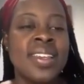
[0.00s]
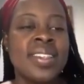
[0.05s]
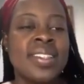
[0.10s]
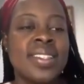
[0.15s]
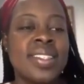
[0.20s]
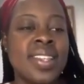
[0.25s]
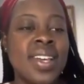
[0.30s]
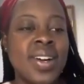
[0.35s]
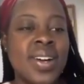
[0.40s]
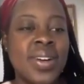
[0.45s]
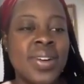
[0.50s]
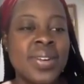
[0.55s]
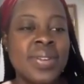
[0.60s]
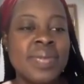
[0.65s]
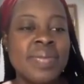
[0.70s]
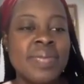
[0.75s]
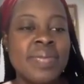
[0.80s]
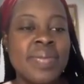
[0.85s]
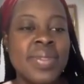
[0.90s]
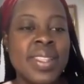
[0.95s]

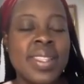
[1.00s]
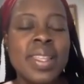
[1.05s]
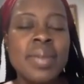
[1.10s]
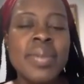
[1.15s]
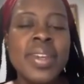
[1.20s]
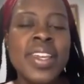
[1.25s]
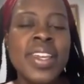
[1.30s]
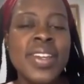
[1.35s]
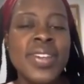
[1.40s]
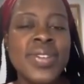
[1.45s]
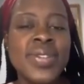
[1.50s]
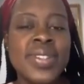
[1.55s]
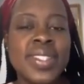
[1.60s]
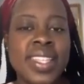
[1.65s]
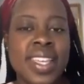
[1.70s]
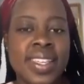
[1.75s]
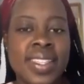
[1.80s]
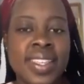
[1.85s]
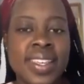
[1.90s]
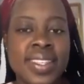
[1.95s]
So let me hear you
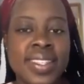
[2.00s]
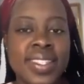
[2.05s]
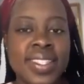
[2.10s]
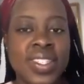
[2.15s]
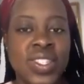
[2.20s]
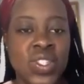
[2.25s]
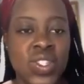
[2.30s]
say this.